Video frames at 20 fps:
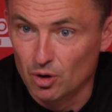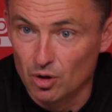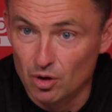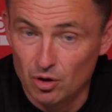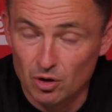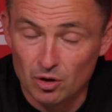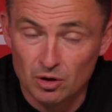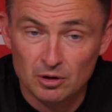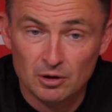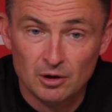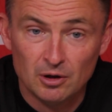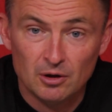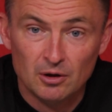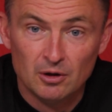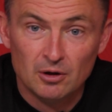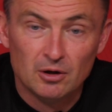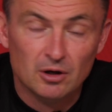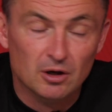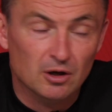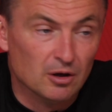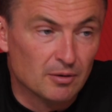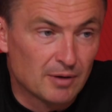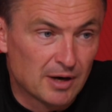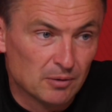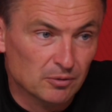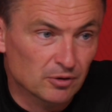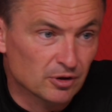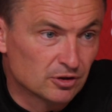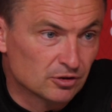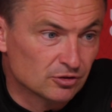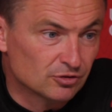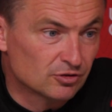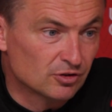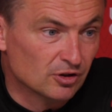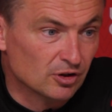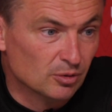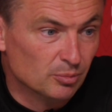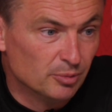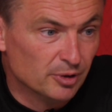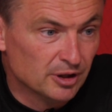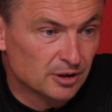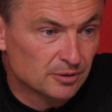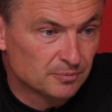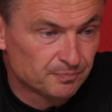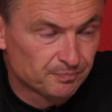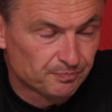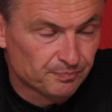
or how they can still be